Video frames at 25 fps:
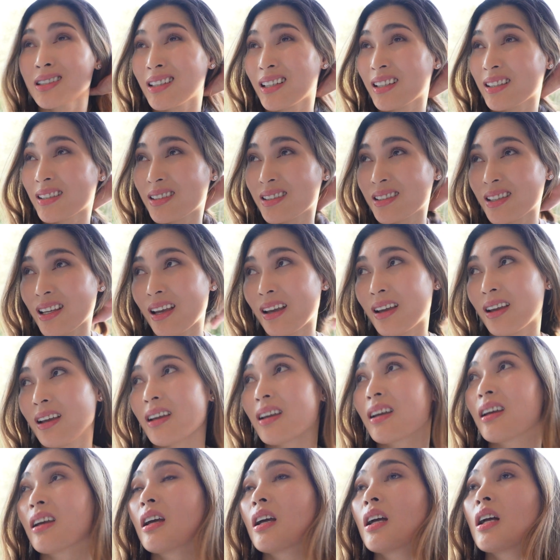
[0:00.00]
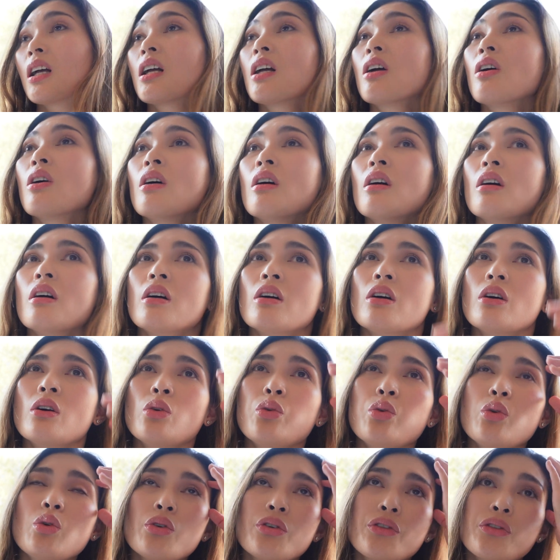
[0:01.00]
let's say,
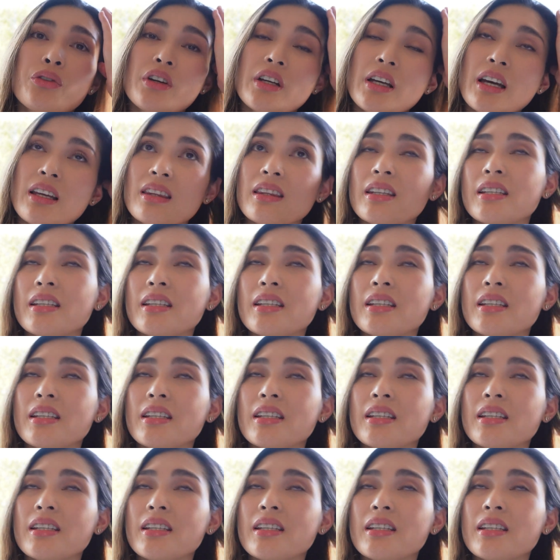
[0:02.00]
at